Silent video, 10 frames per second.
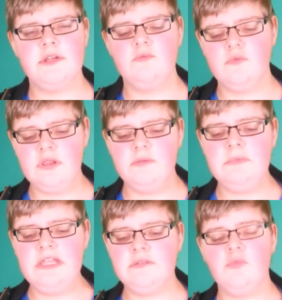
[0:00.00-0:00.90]
It really
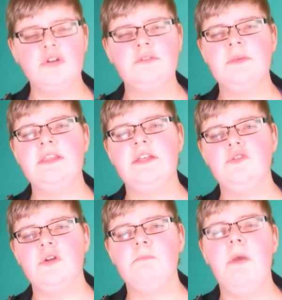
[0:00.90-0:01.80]
means more to me than
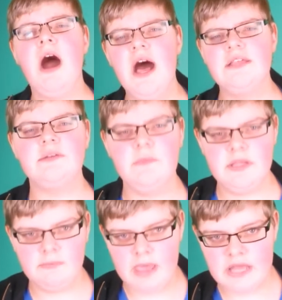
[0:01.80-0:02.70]
you could
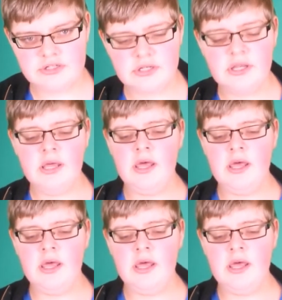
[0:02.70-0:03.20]
possibly imagine.